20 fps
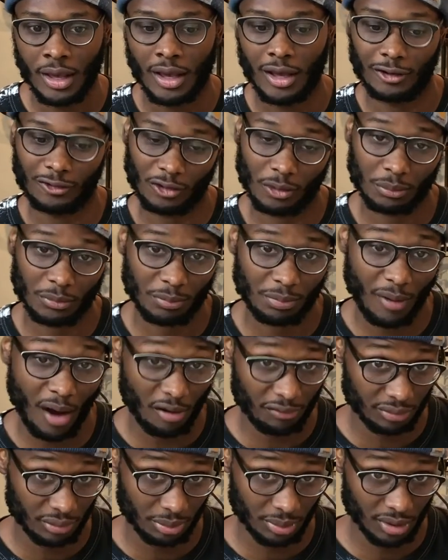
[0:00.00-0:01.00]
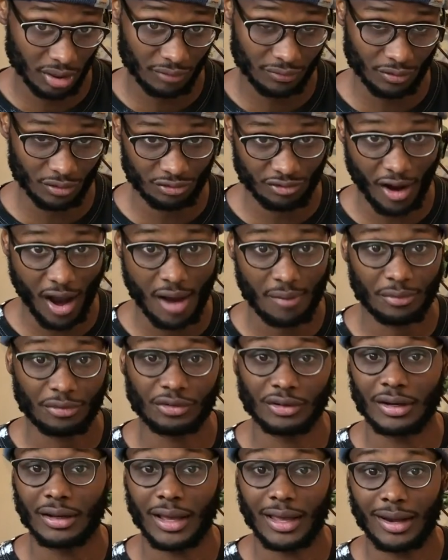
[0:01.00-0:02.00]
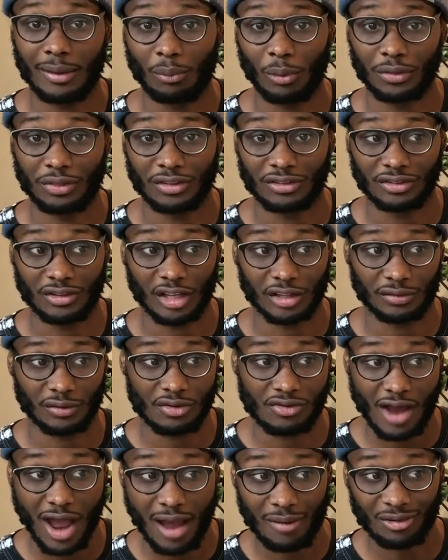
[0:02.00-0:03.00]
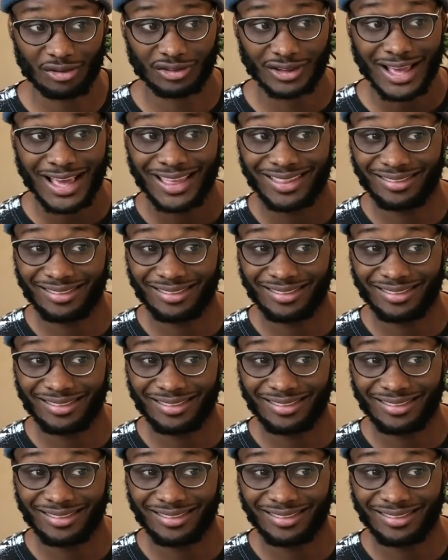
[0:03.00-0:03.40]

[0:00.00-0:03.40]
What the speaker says: in terms of profitability for drivers and what this does for drivers.